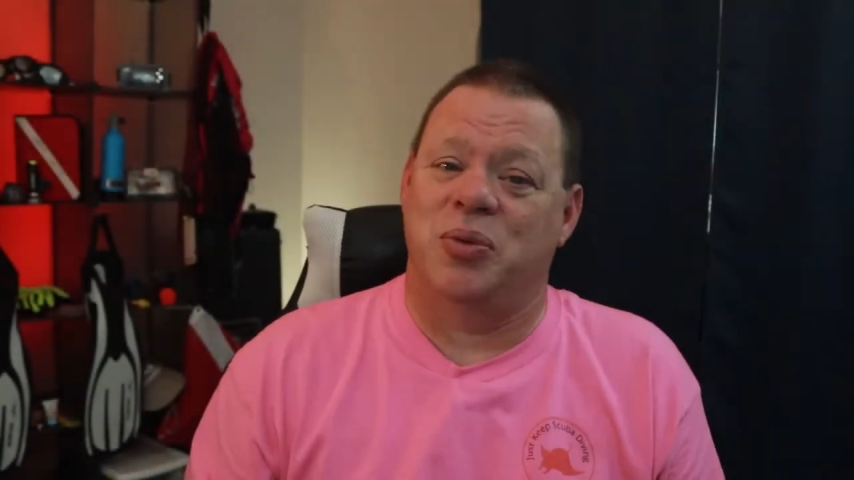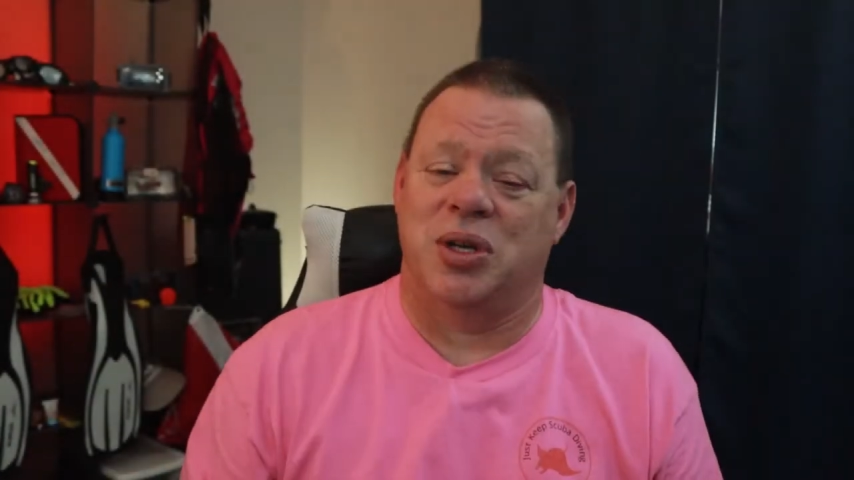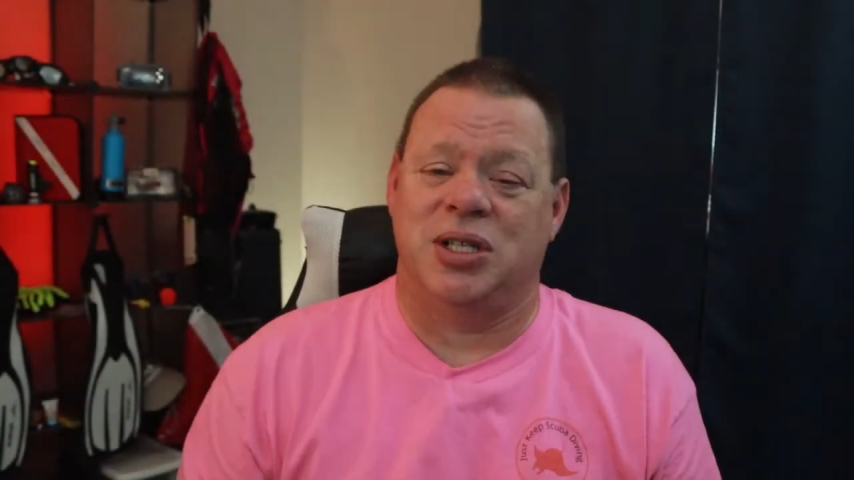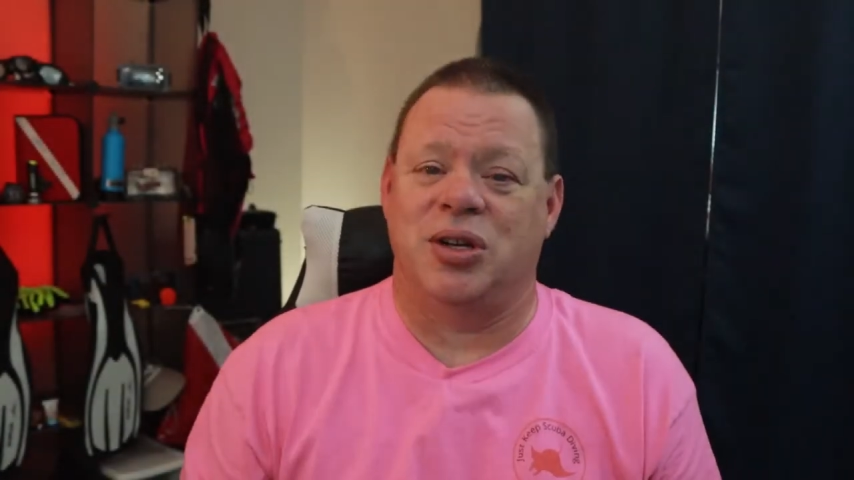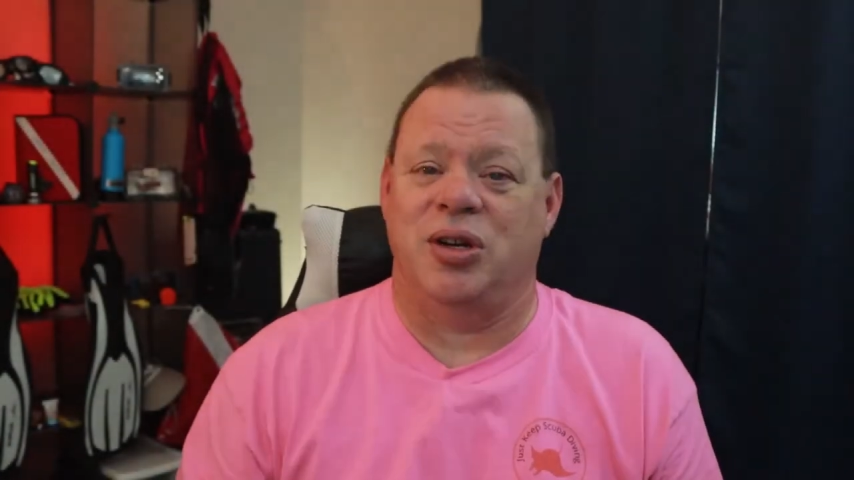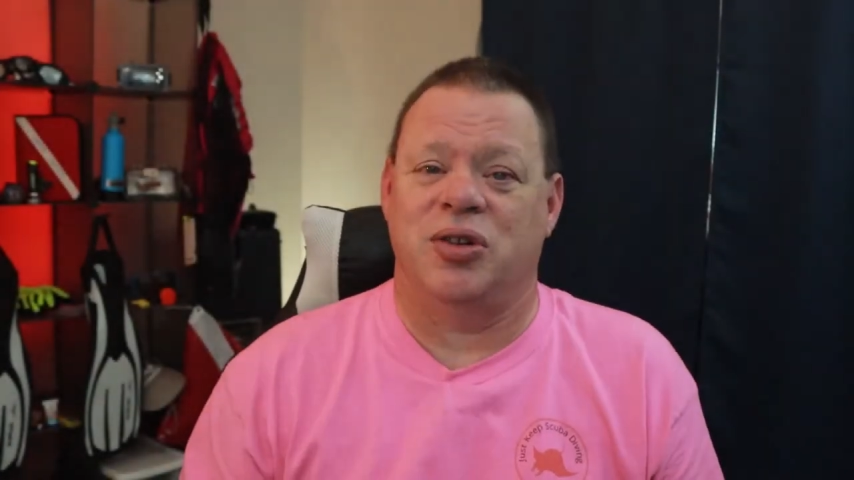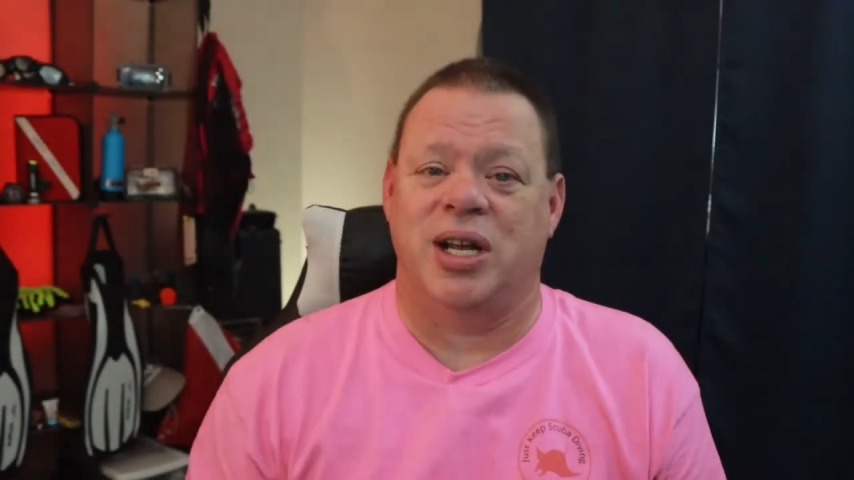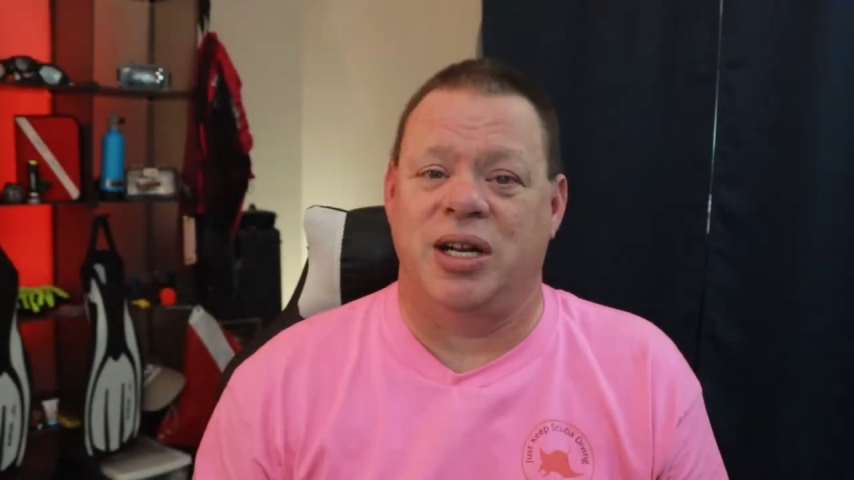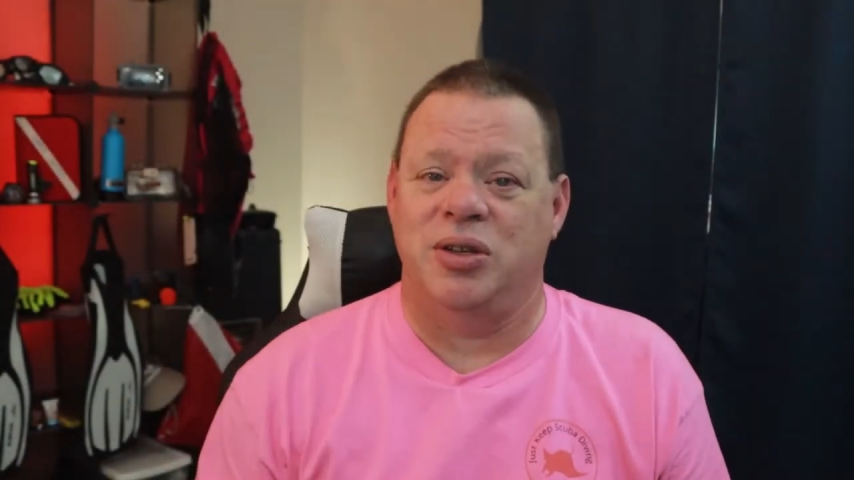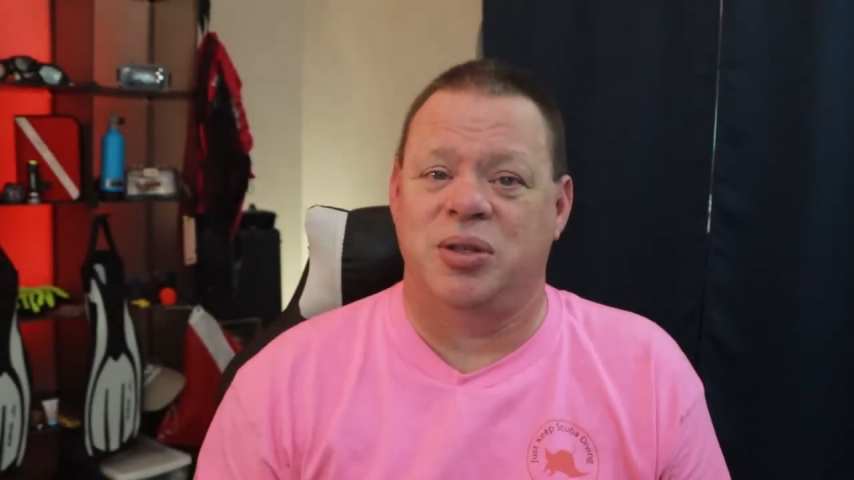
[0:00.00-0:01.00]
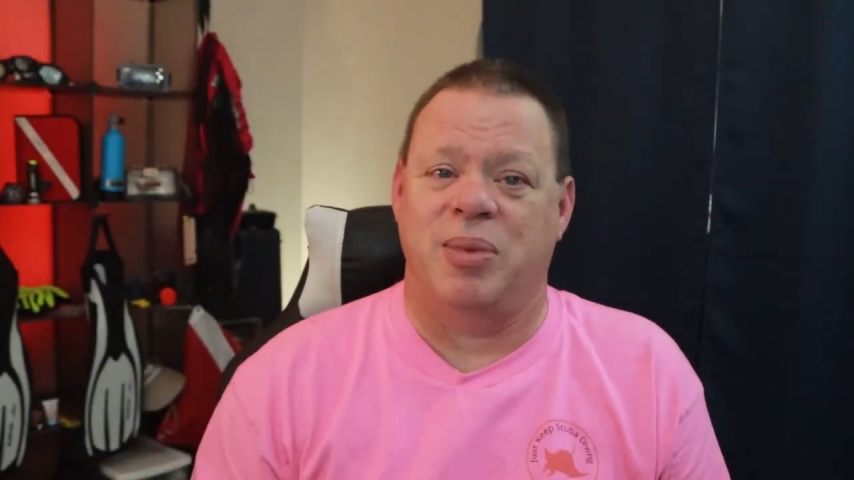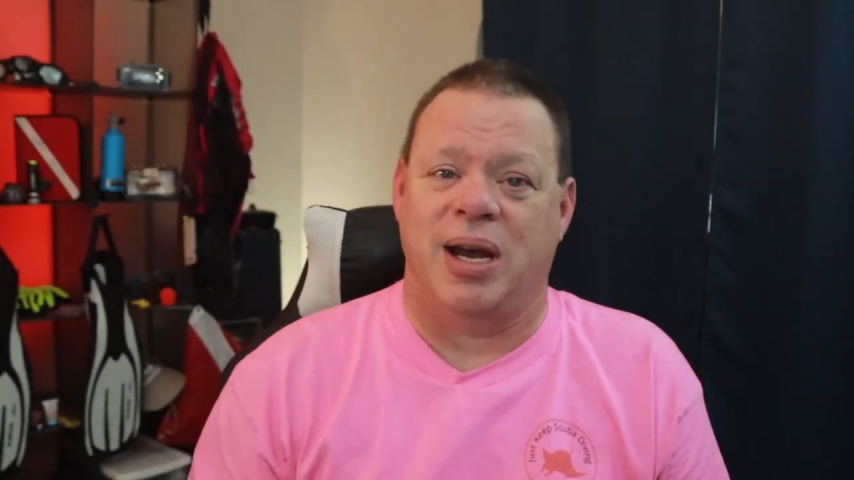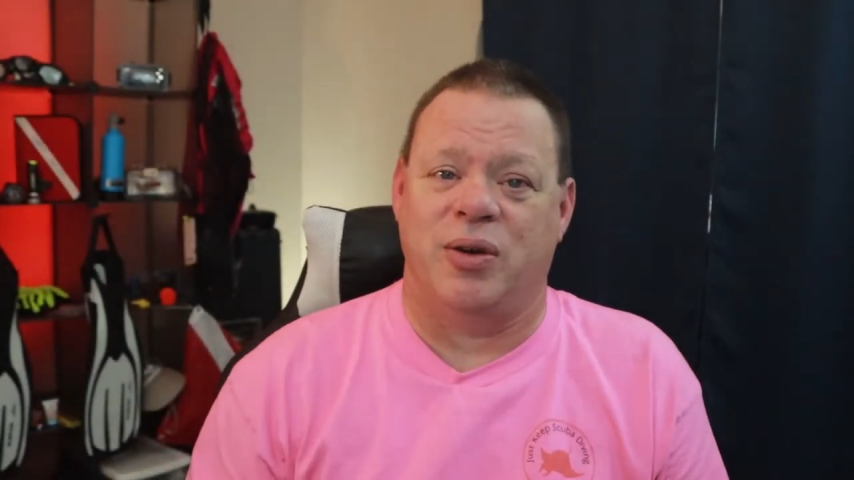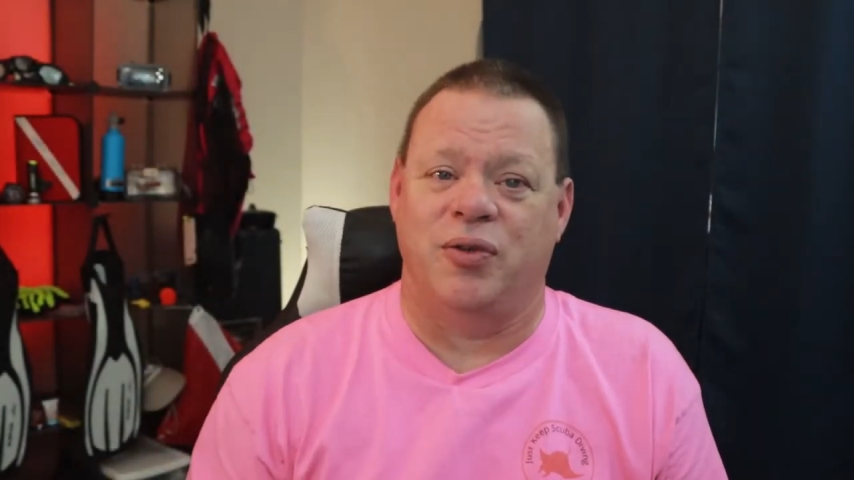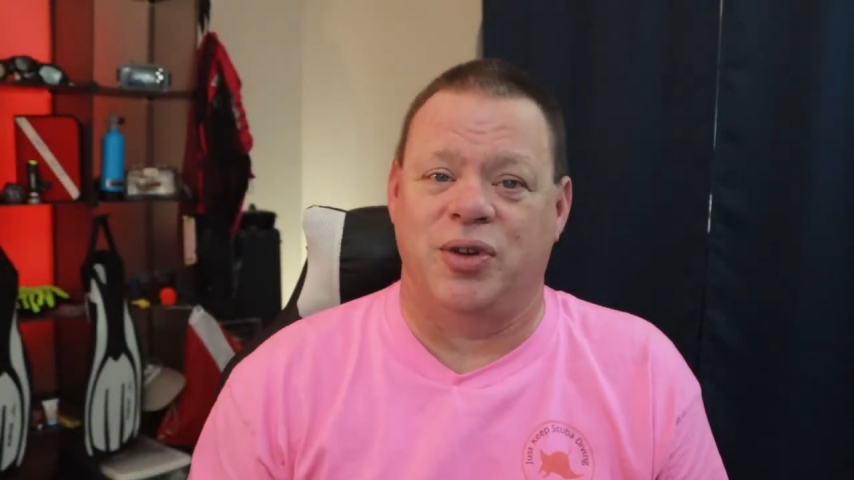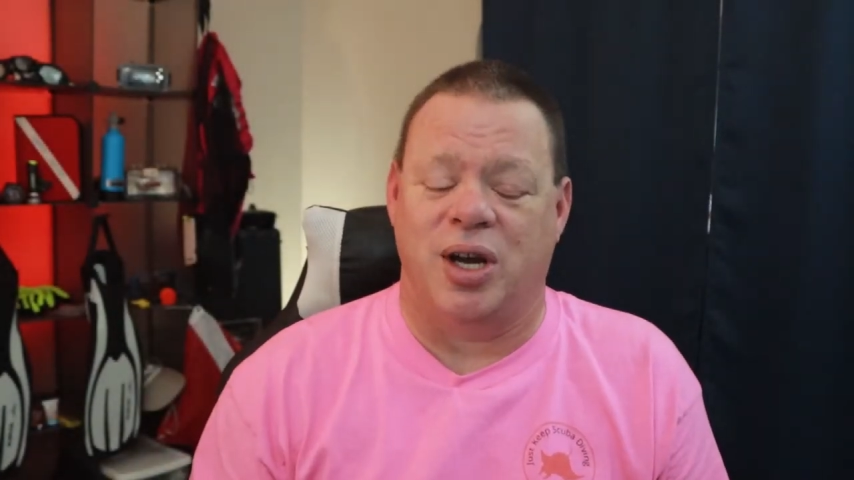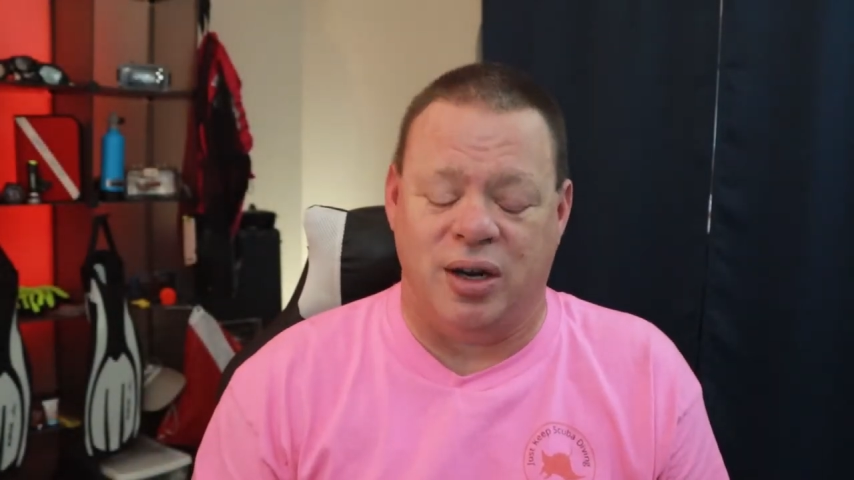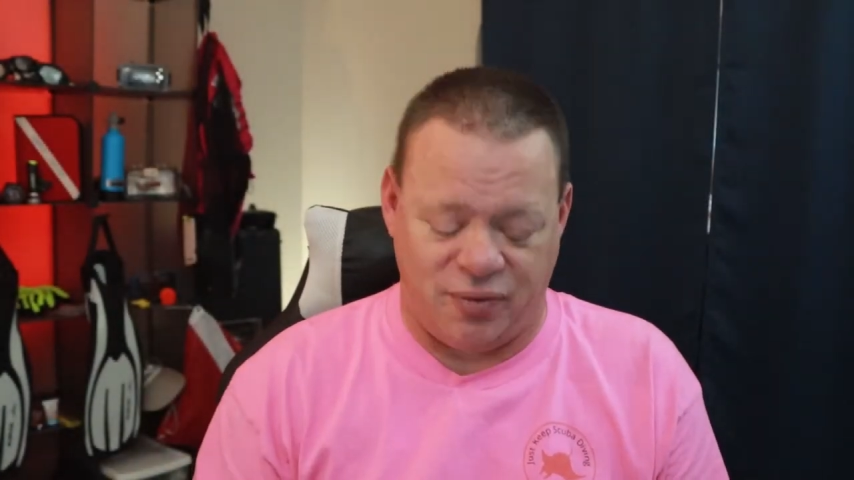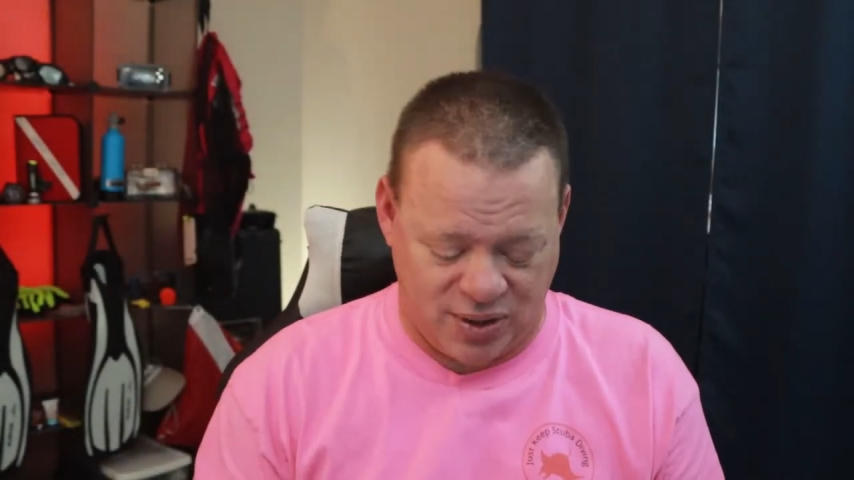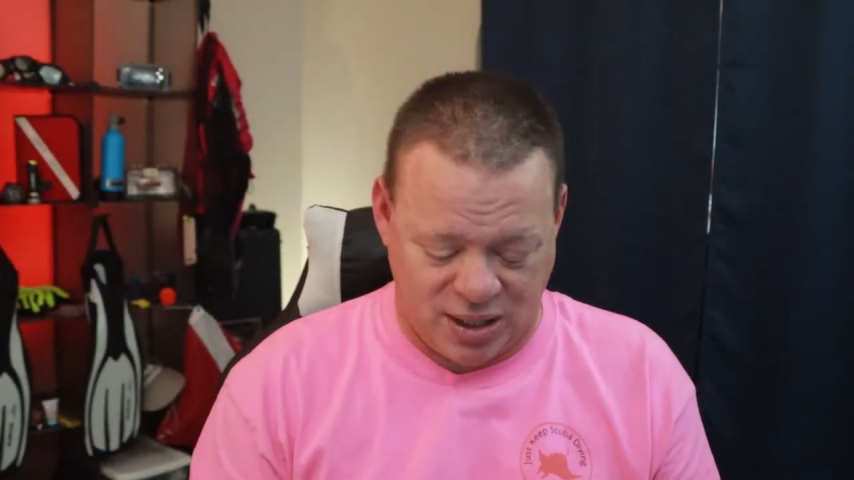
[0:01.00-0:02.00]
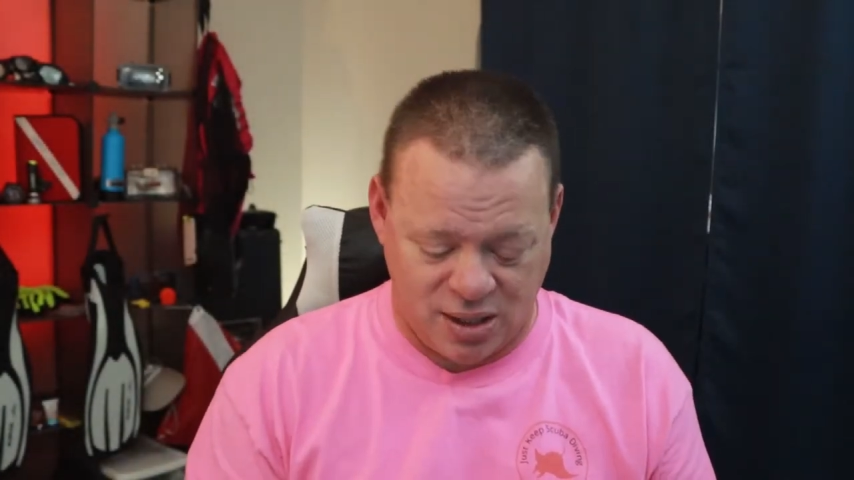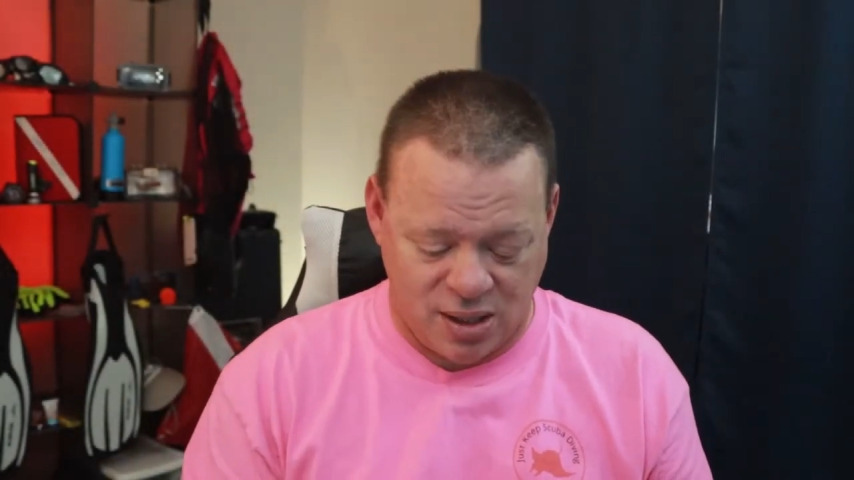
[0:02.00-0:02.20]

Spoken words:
wanna start trying to do some macro photography.